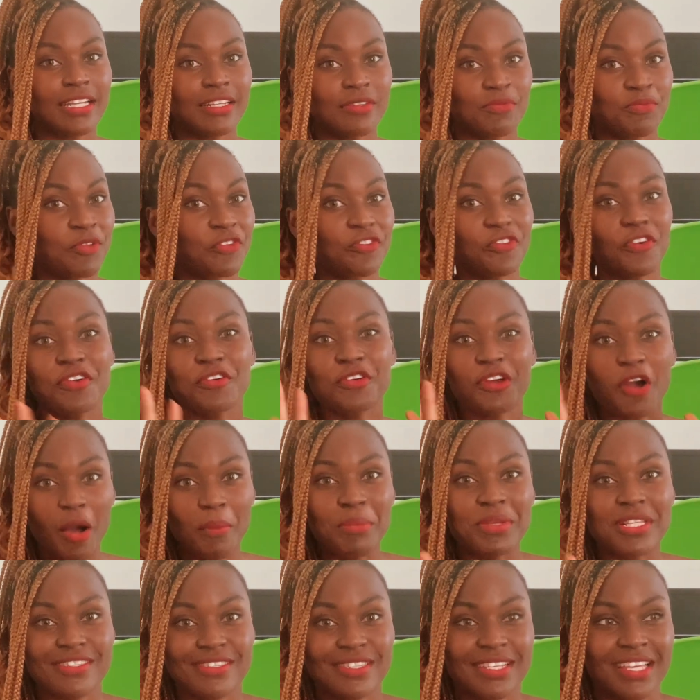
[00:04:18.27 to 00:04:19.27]
Before
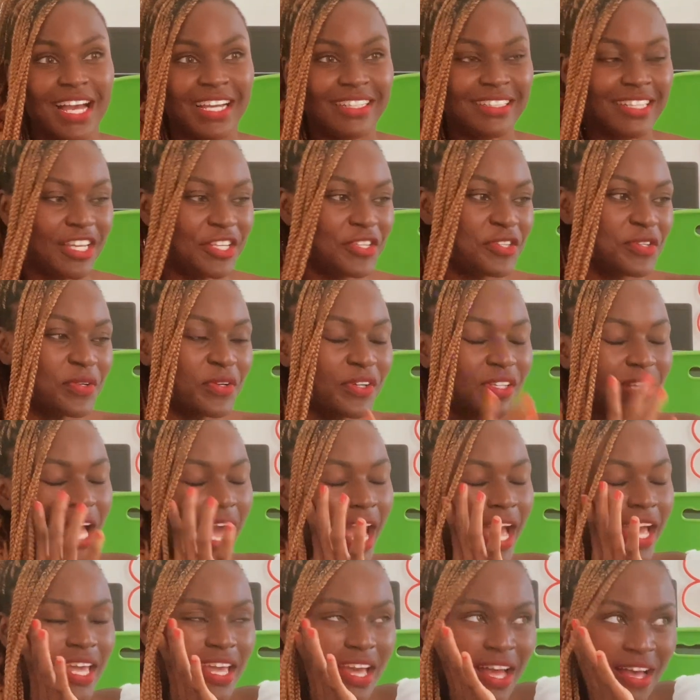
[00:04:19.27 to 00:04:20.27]
coming to Ghana,
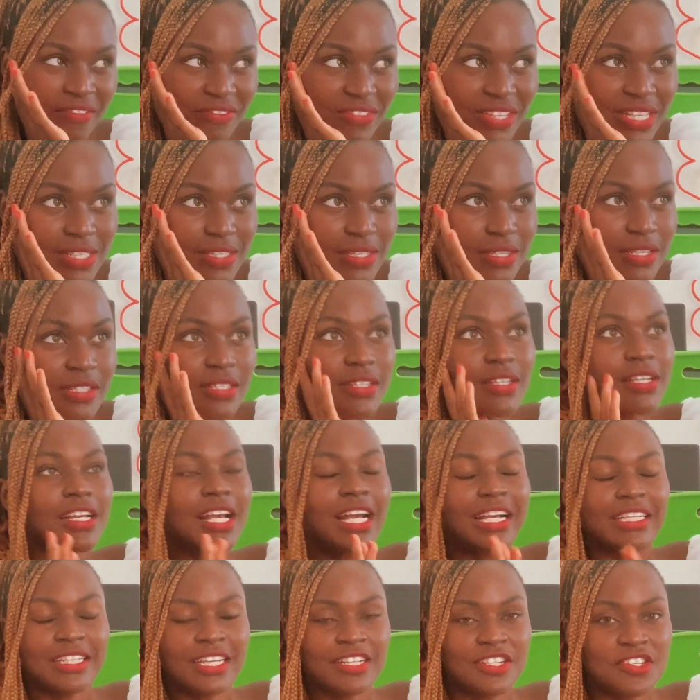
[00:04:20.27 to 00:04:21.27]
I have eaten
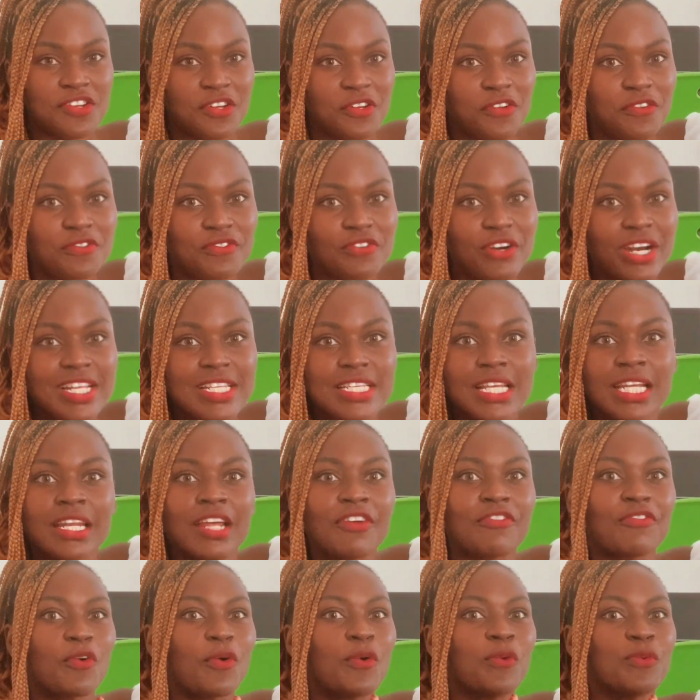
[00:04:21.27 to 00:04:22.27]
Ghanaian jollof rice, and
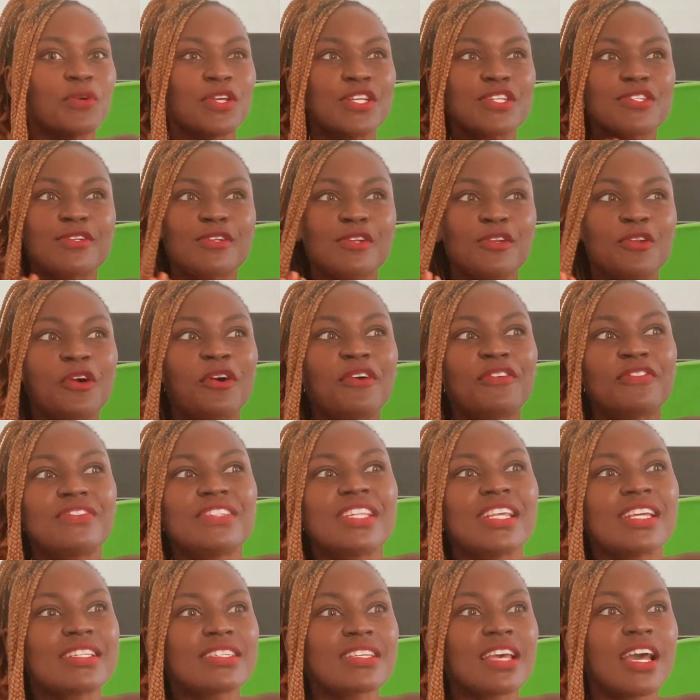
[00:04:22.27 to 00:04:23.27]
I've always
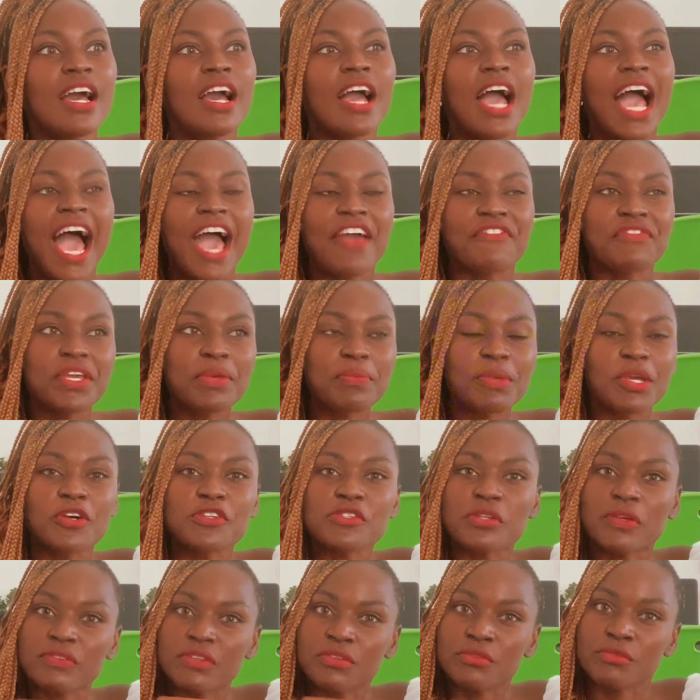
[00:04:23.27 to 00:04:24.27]
loved it. I think
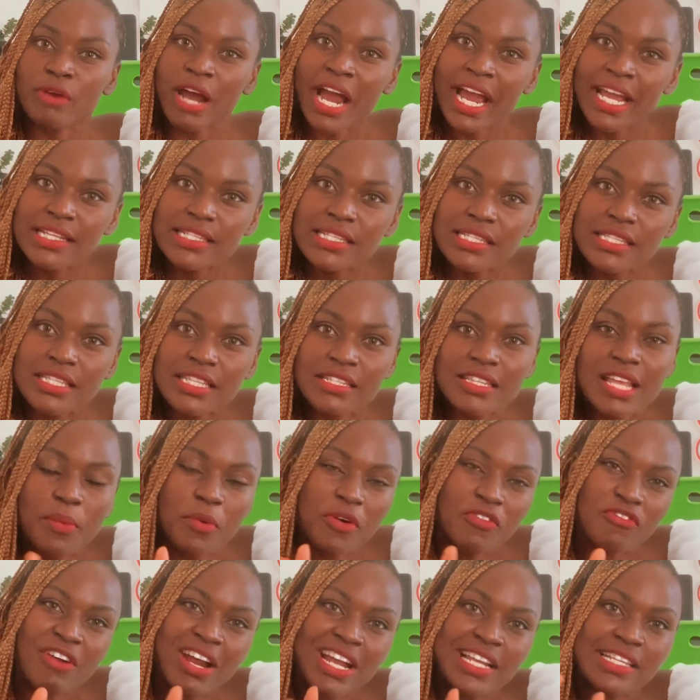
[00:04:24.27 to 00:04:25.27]
because of the rice, the type
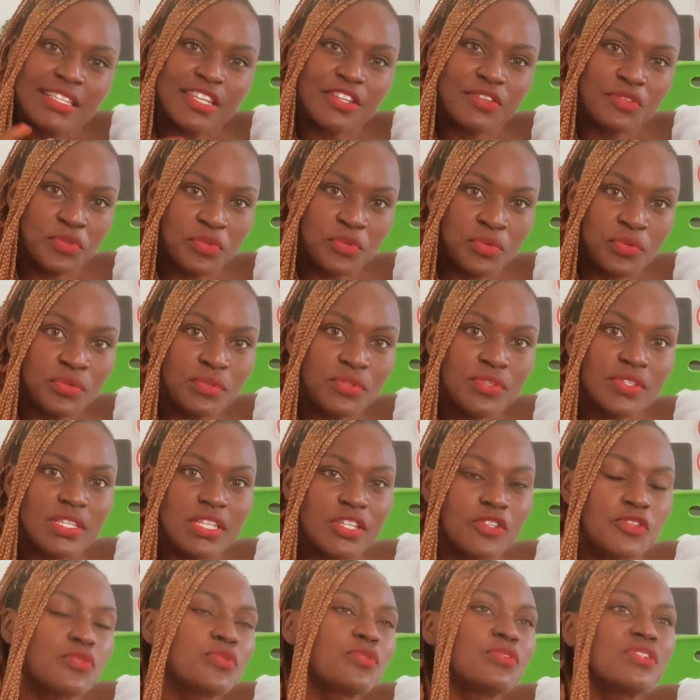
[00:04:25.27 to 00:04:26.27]
of rice they use
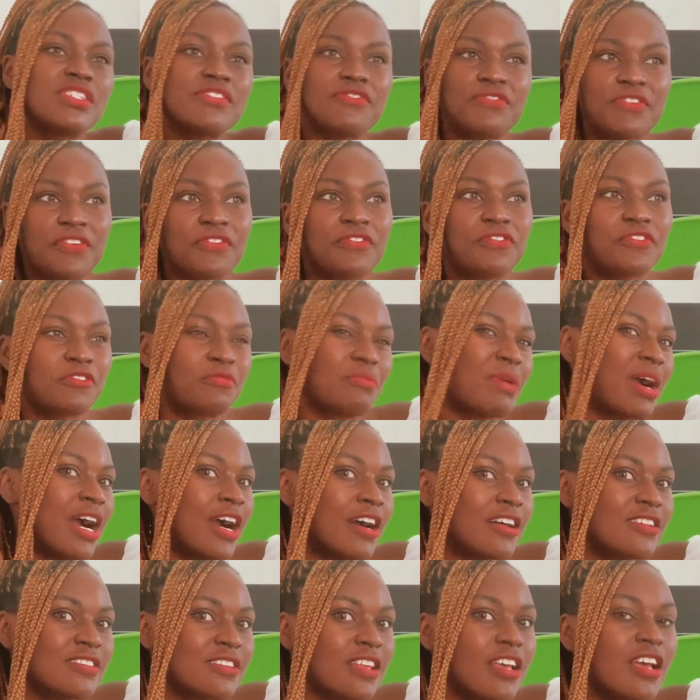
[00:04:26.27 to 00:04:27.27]
is so different from
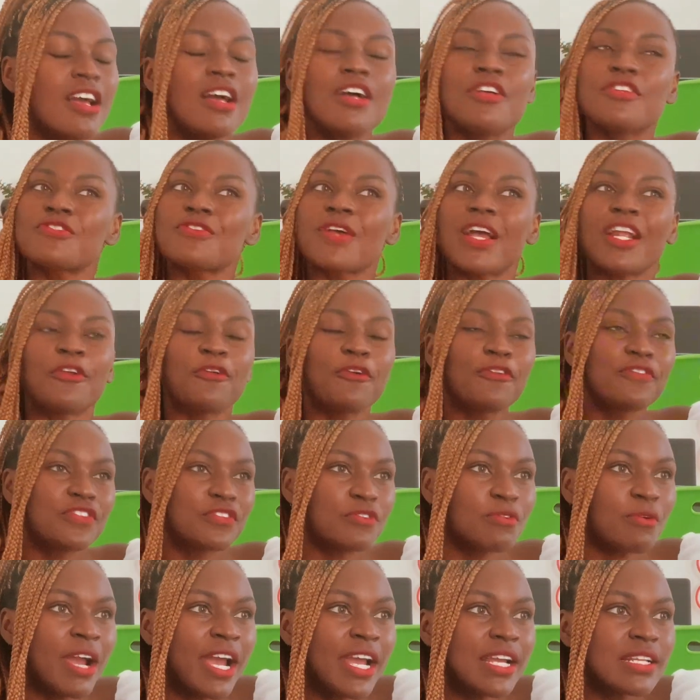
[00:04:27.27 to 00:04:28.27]
ours. So I love
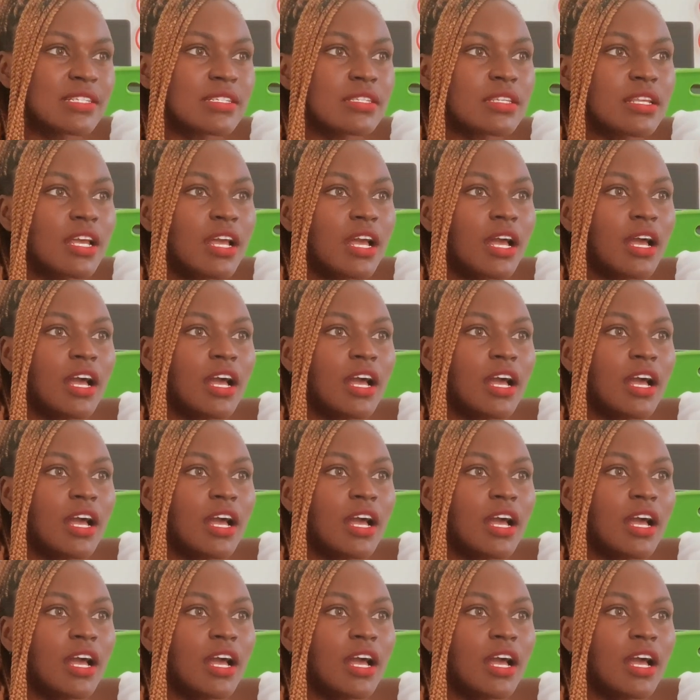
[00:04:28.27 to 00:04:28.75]
the rice.